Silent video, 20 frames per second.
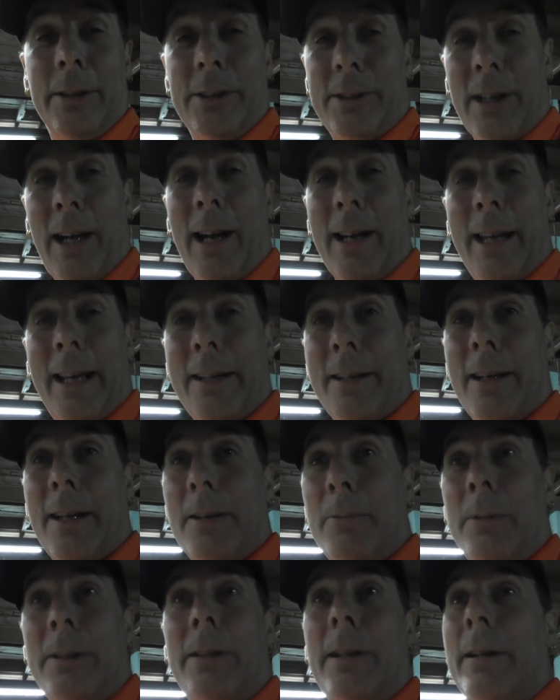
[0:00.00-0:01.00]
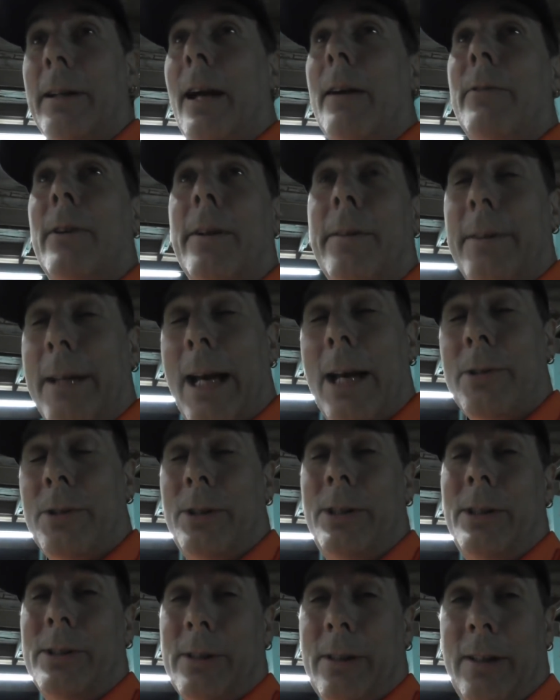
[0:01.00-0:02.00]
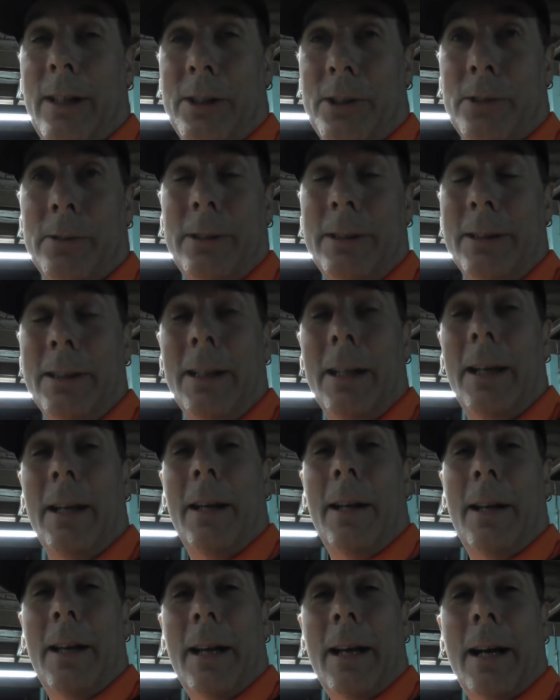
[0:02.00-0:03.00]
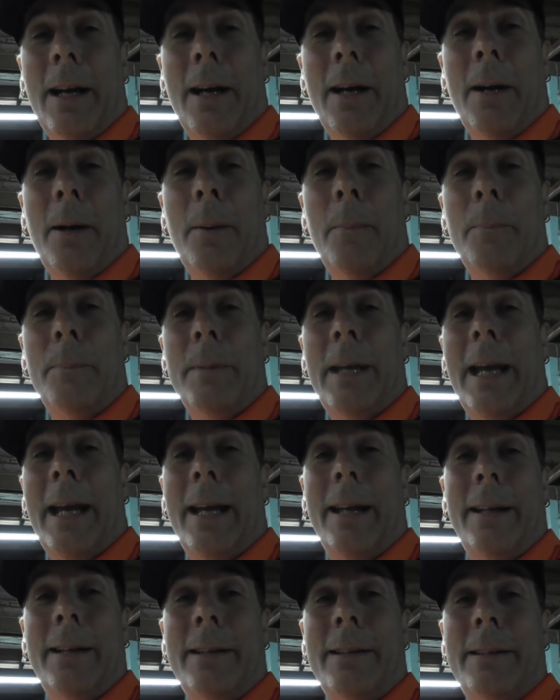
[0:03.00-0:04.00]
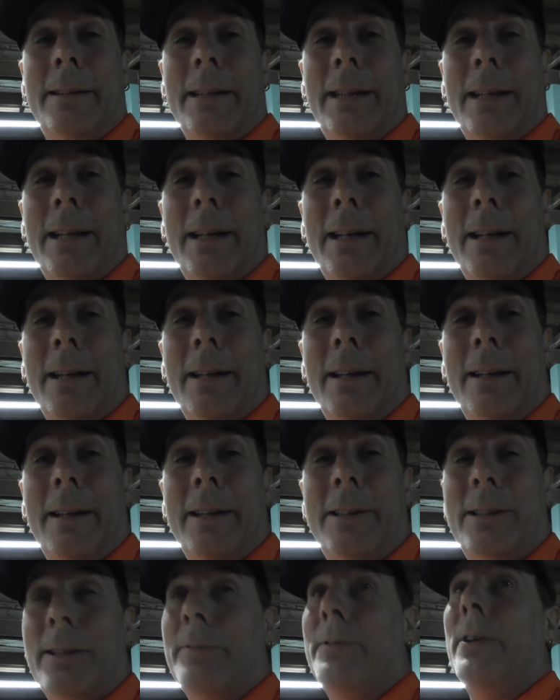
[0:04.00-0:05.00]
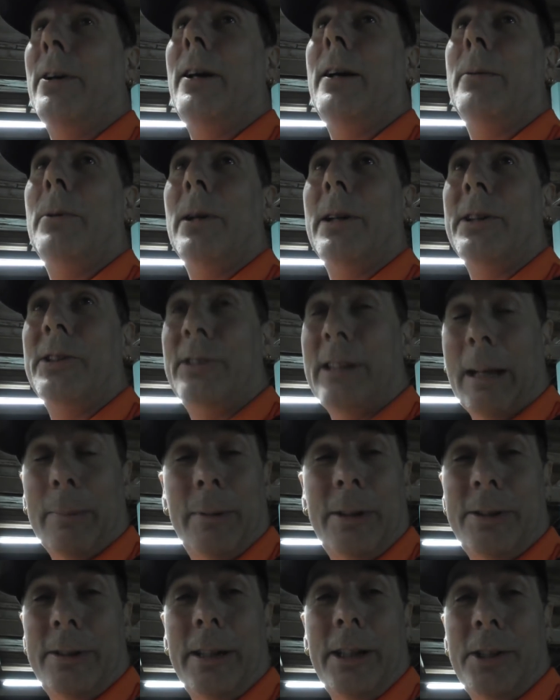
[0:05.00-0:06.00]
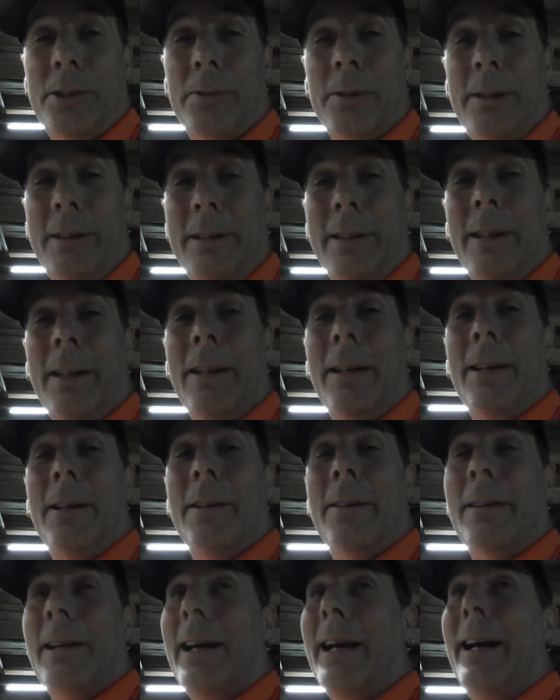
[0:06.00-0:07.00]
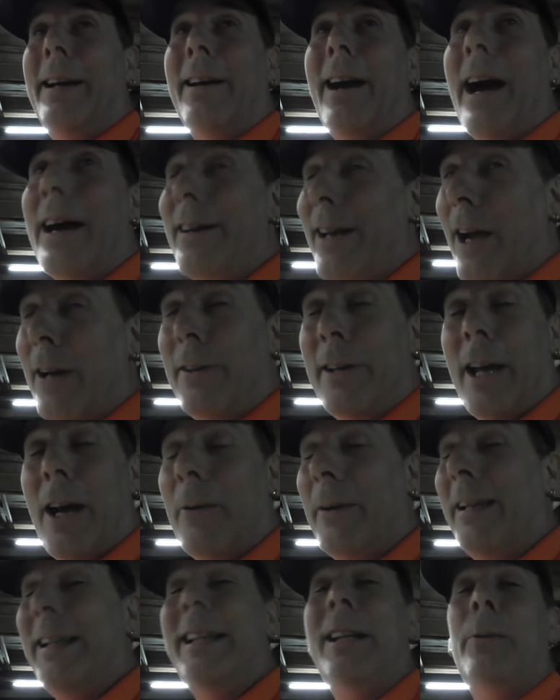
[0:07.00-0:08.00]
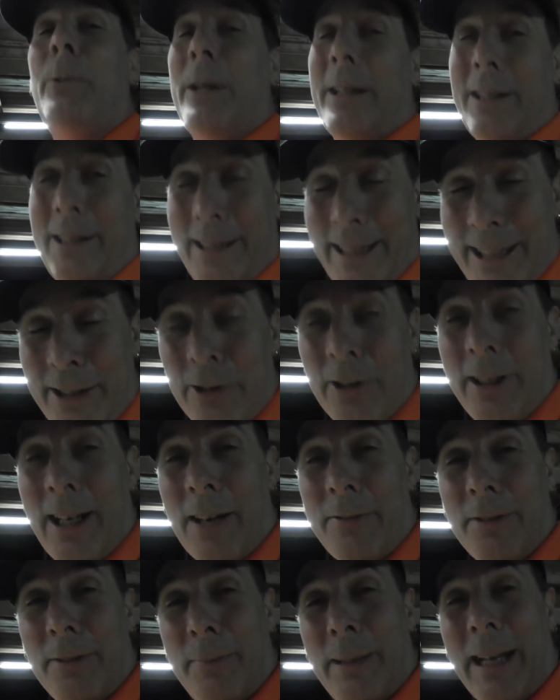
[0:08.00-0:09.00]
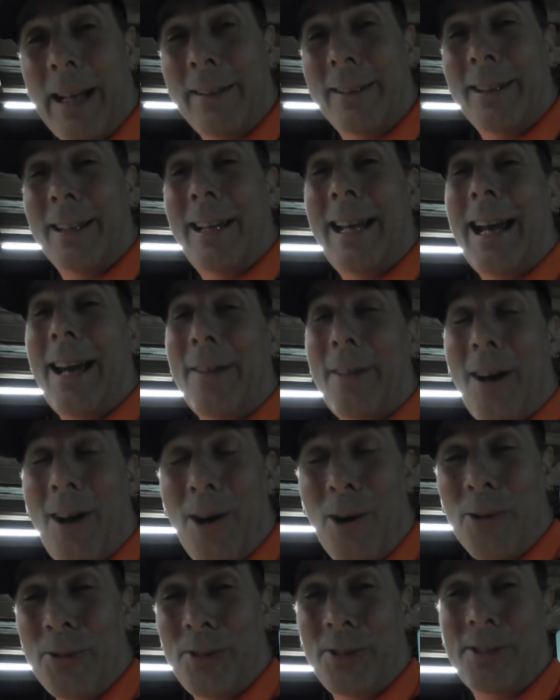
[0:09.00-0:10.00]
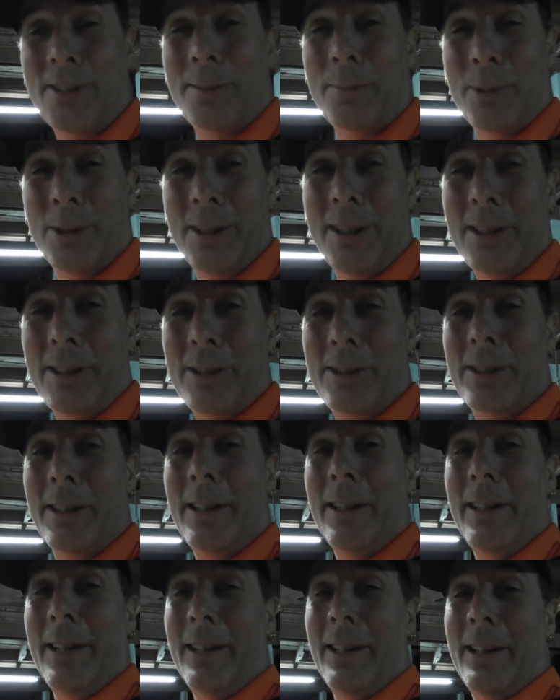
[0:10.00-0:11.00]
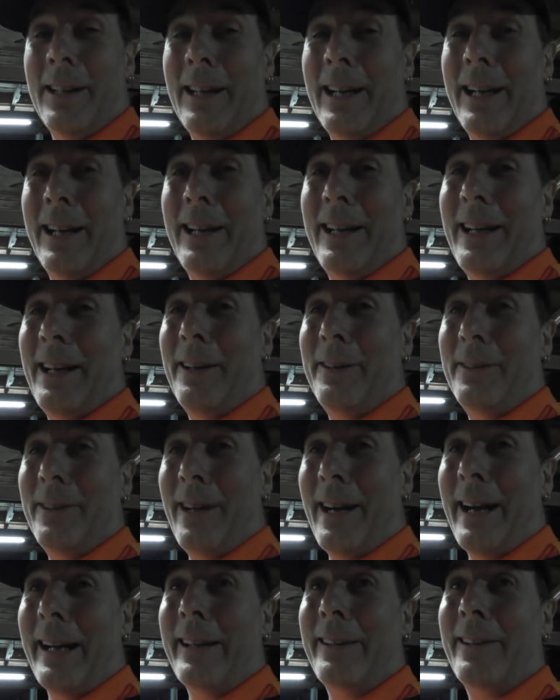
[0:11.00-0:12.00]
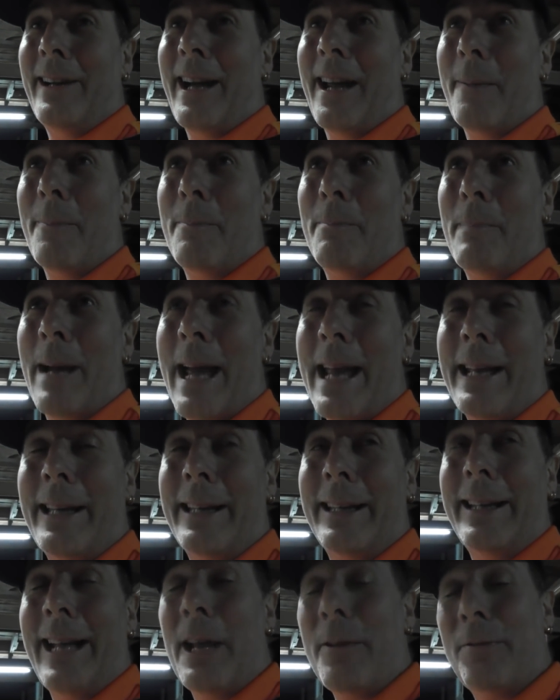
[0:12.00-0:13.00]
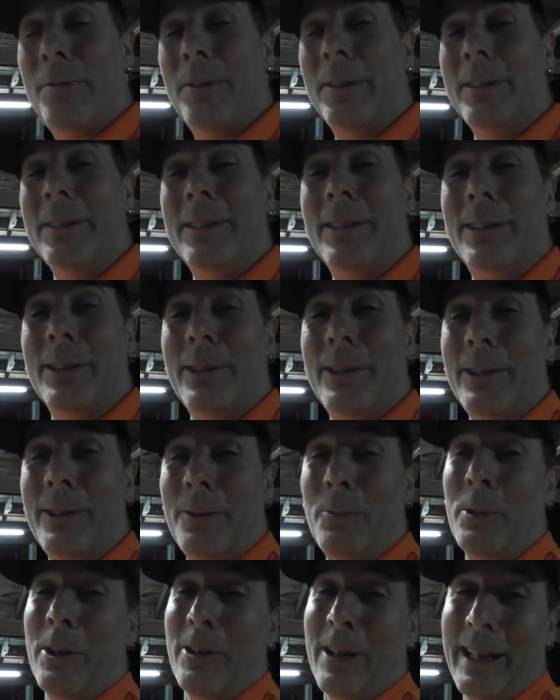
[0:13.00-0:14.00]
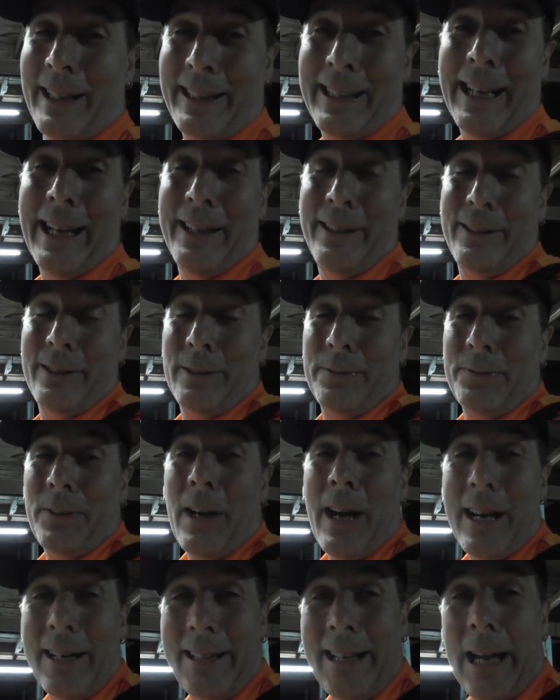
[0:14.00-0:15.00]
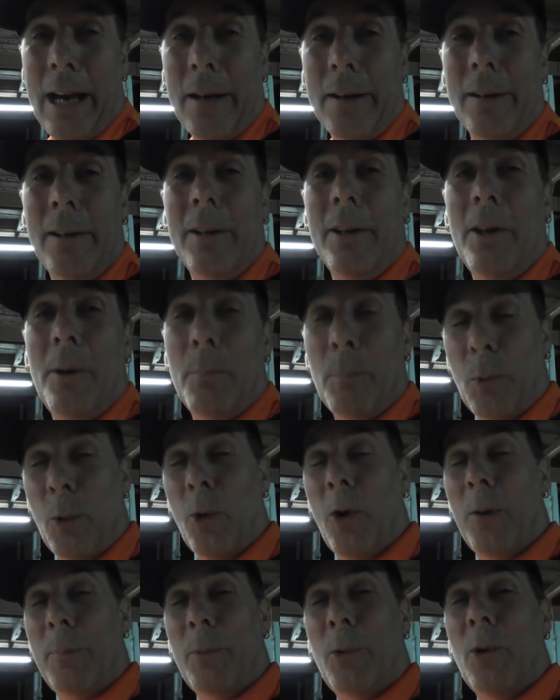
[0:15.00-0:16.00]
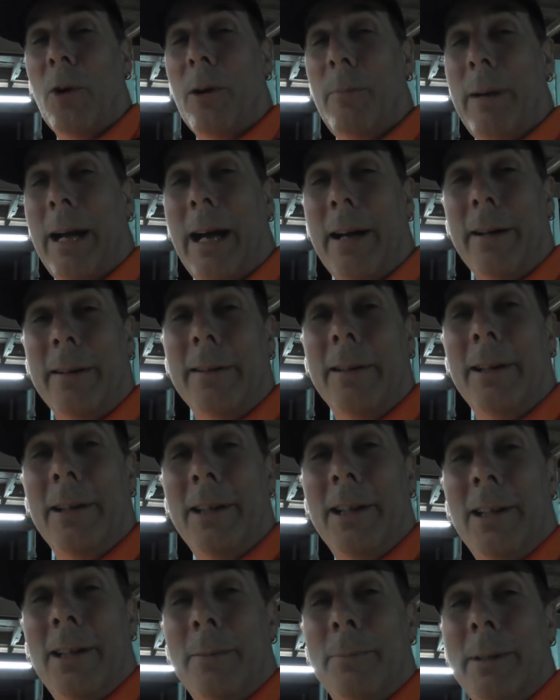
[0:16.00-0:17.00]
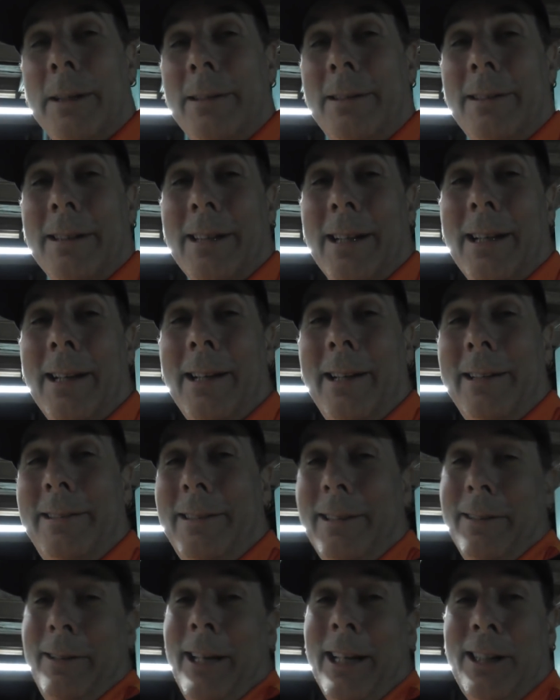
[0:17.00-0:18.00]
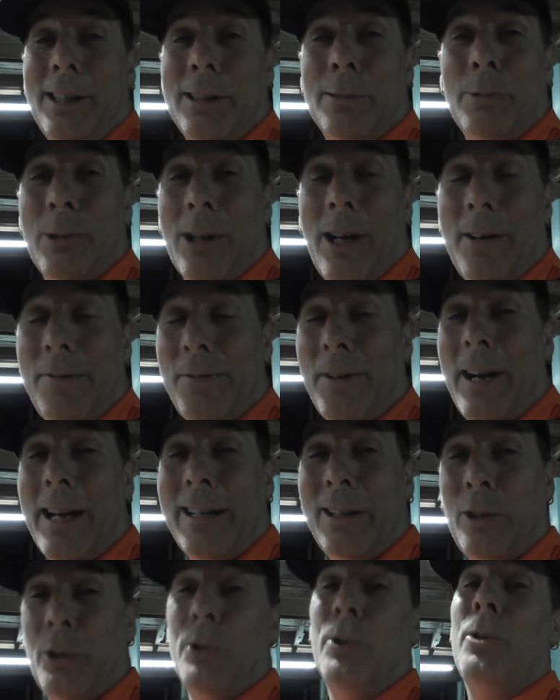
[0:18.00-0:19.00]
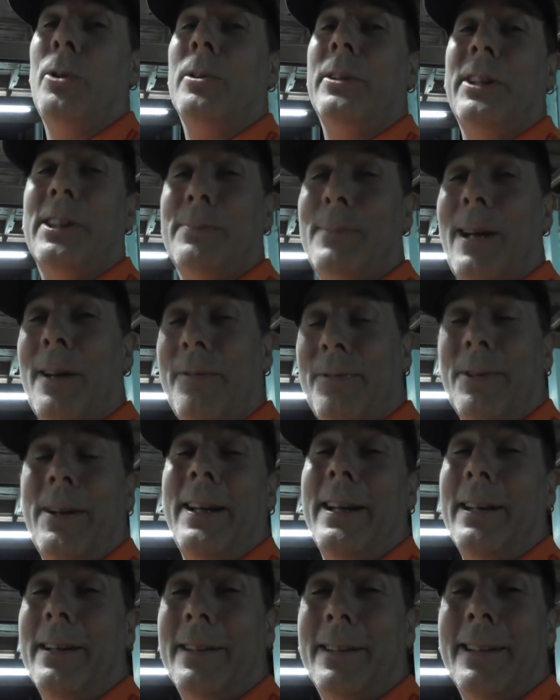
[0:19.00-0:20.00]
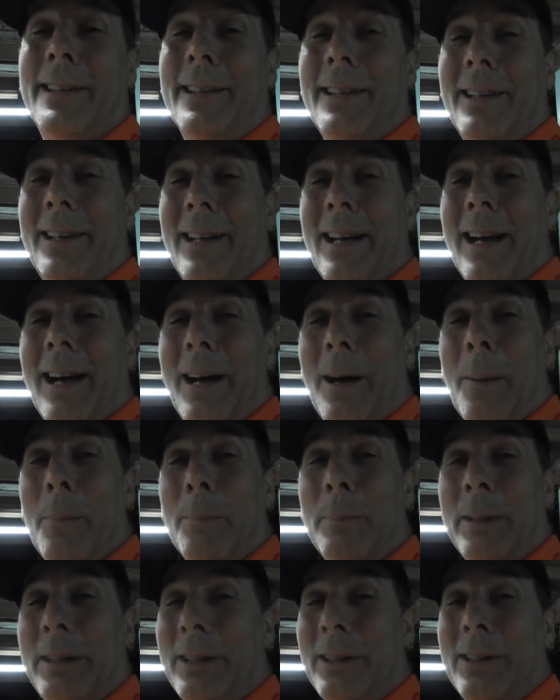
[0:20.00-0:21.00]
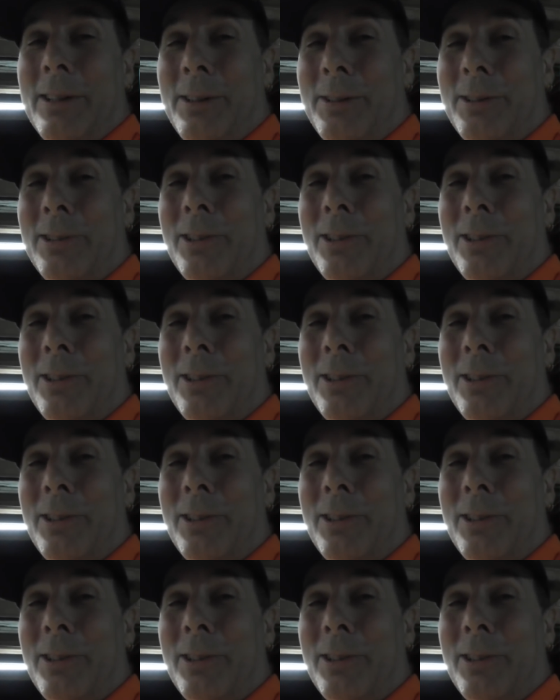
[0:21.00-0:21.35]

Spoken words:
in Thailand, we've got over 1,000 years of history. It's a very well established history. I don't know anywhere near enough about how the whole system works. I make an effort to where I can to find out more and more about it, but this is where I find Google is my friend, because